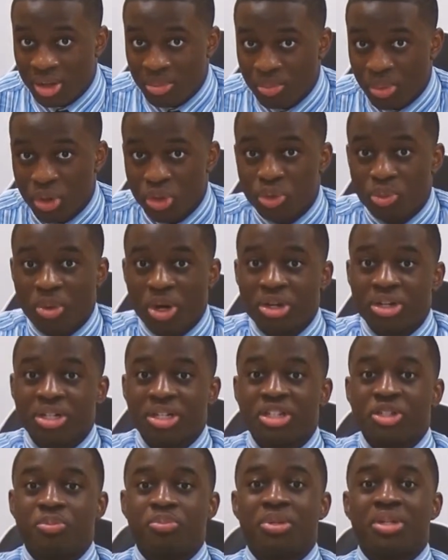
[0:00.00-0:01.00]

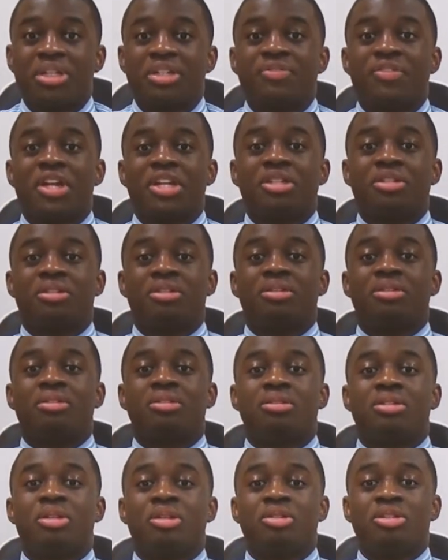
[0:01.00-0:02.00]
postmodernists believe
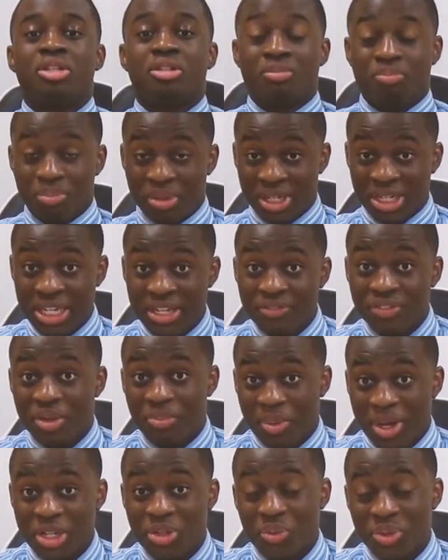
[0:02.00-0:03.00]
the
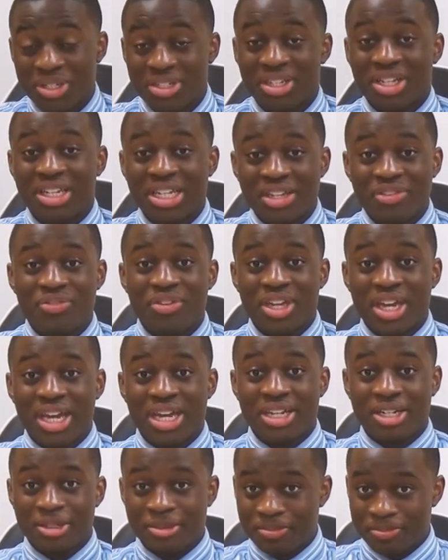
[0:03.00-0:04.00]
best way to
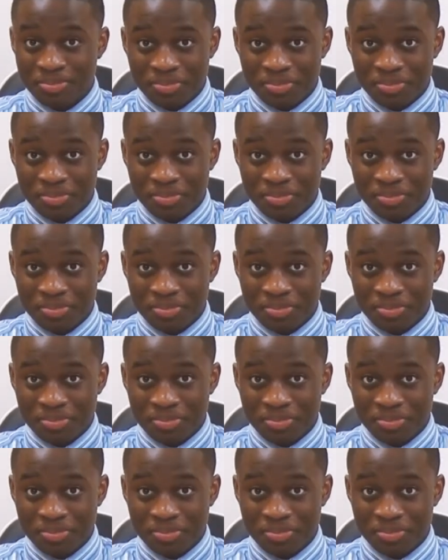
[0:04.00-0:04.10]
alleviate